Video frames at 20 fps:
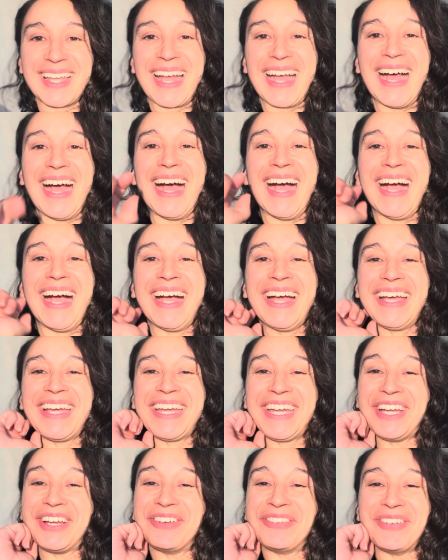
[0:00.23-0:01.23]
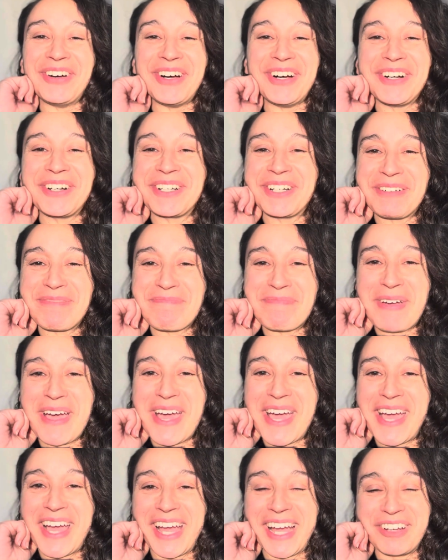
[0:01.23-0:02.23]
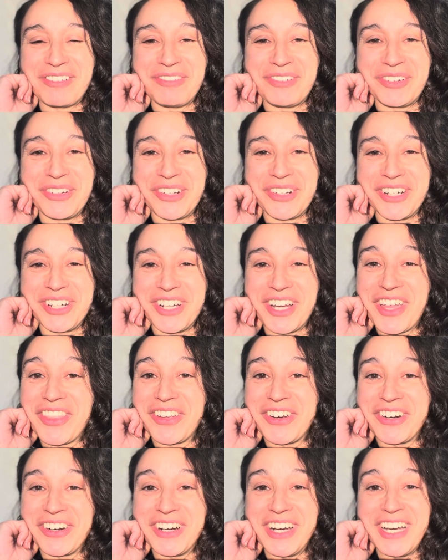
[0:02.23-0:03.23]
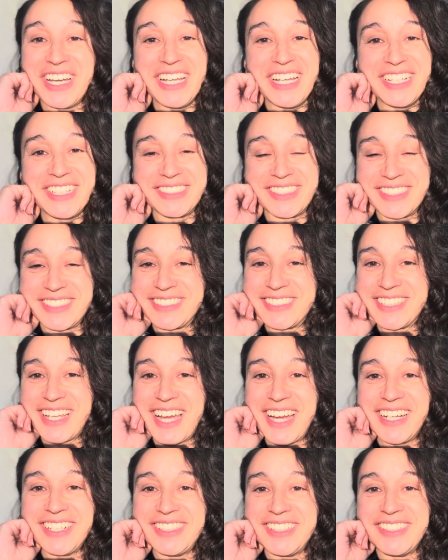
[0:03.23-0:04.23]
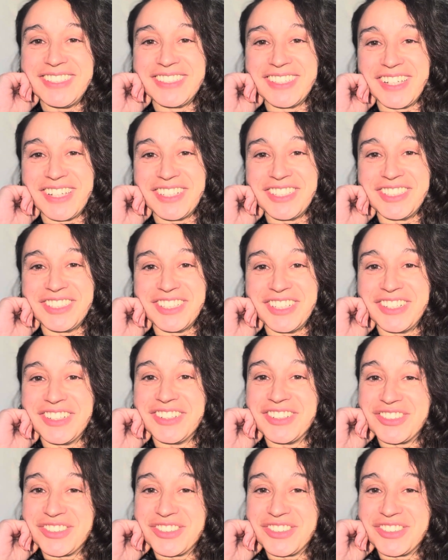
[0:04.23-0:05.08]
Hi, welcome back for another society session,